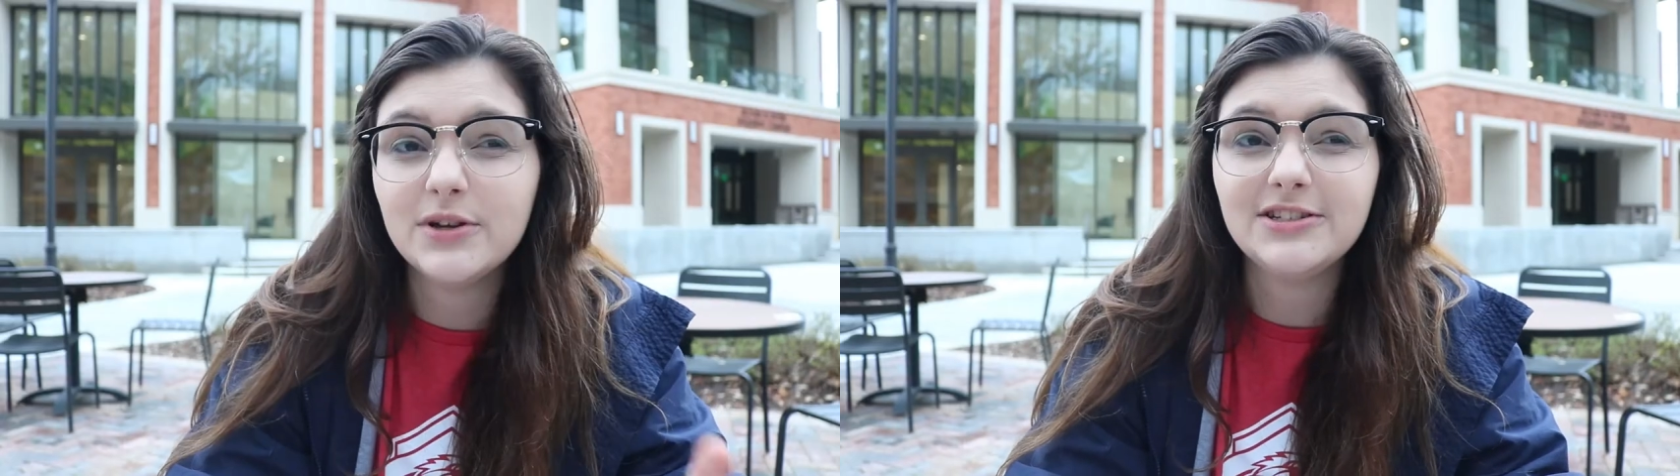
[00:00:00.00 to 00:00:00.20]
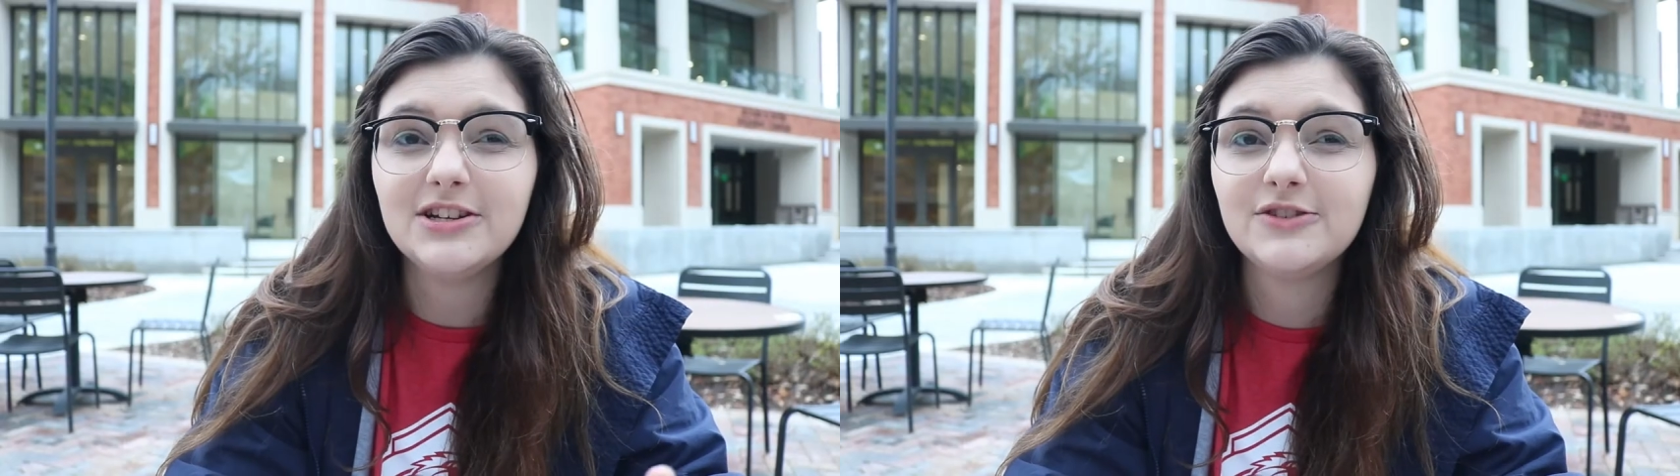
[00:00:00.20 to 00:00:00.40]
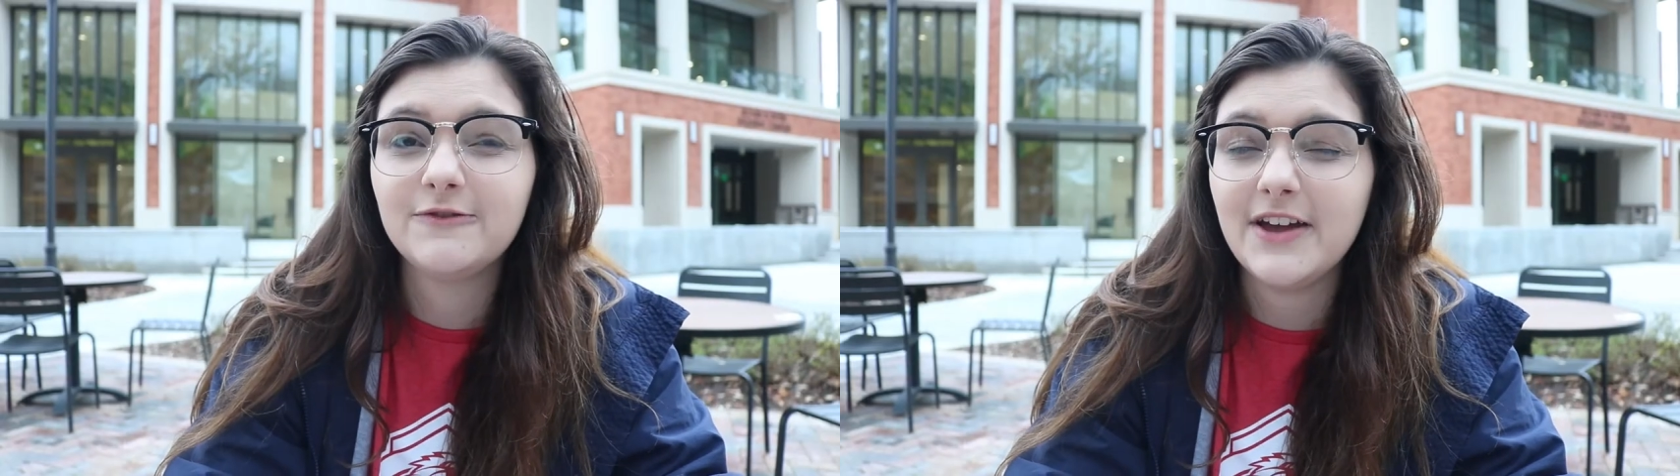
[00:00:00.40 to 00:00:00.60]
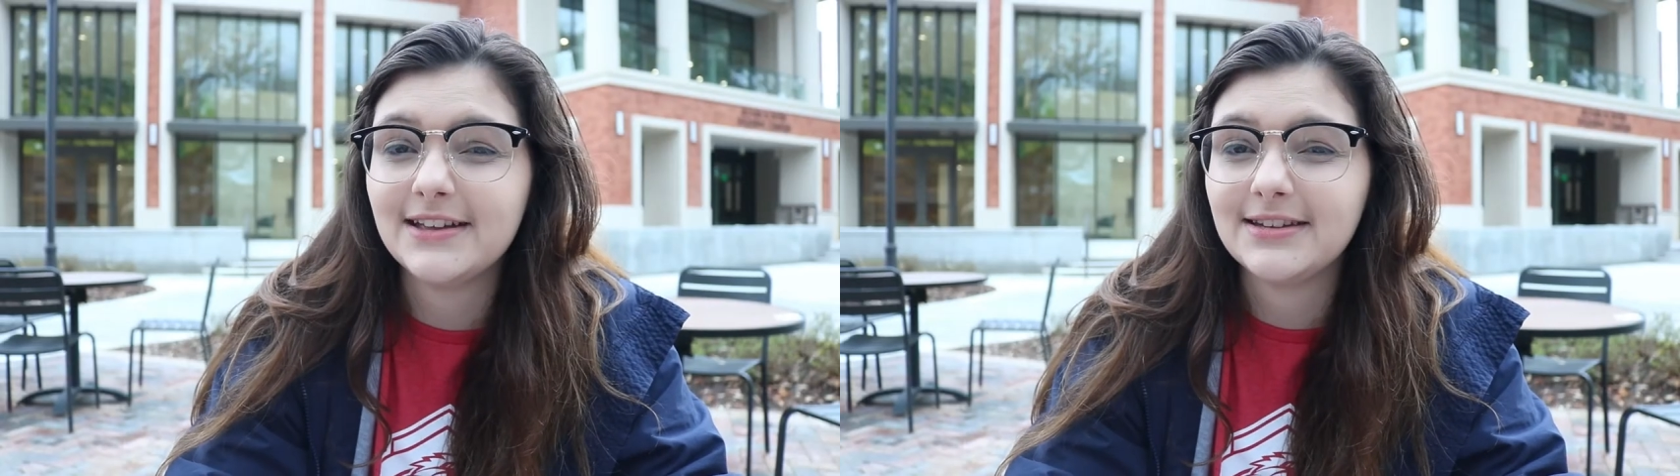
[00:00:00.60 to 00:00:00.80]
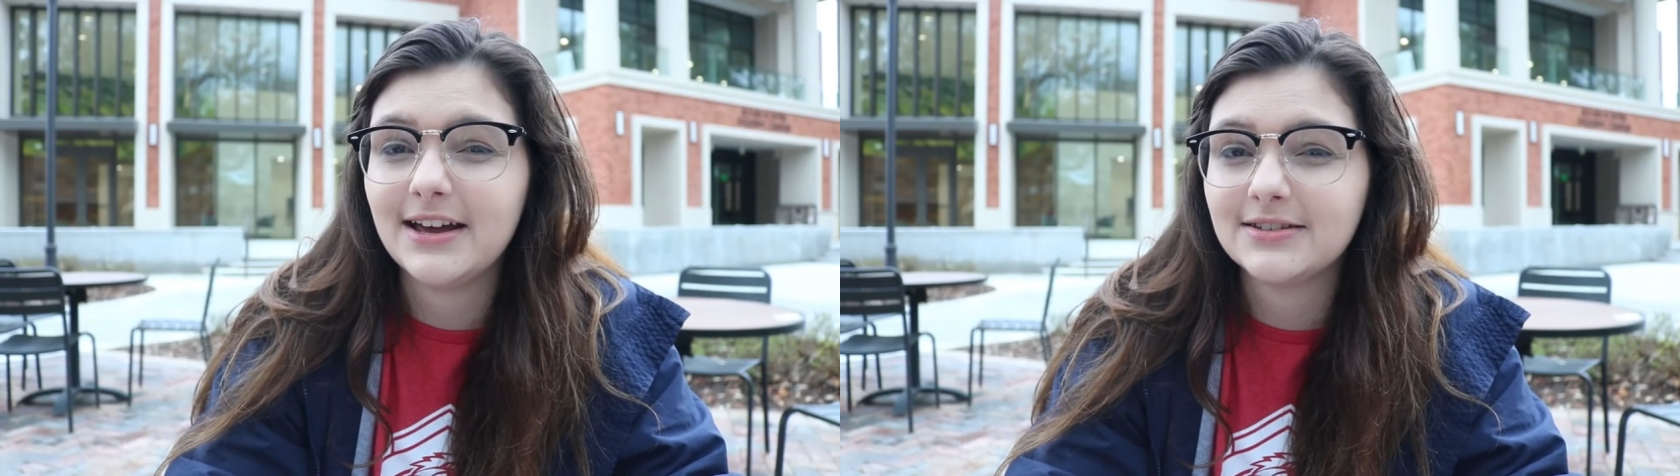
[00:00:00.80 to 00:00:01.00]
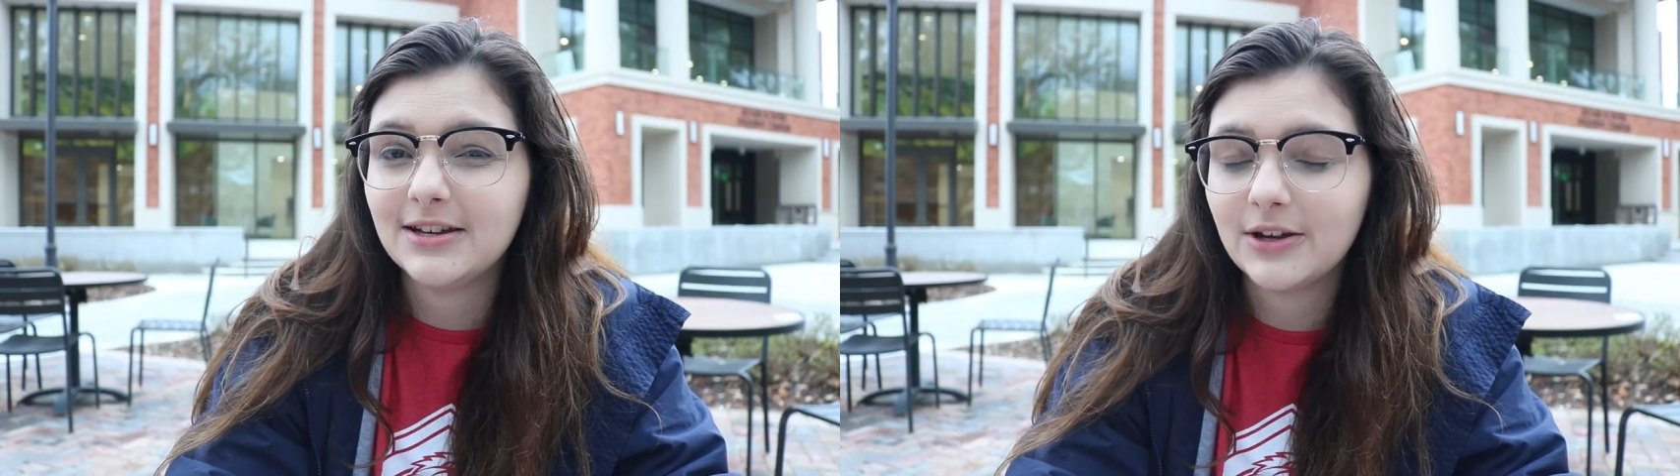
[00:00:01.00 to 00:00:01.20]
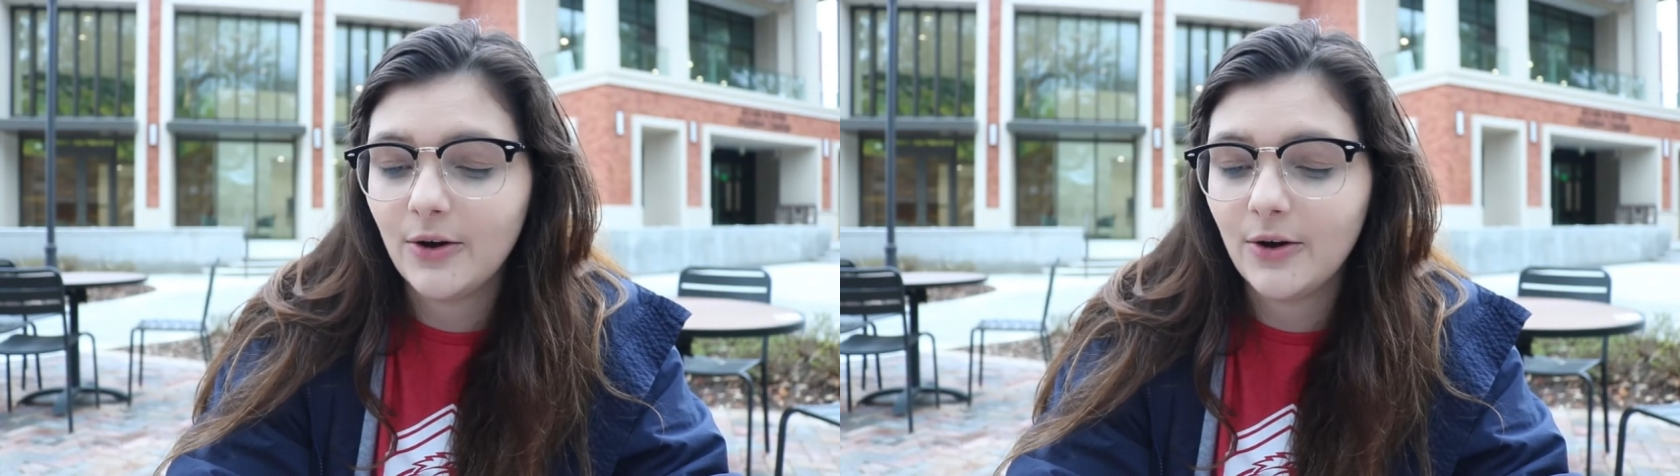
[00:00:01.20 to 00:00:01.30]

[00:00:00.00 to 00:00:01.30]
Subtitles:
which is fantastic.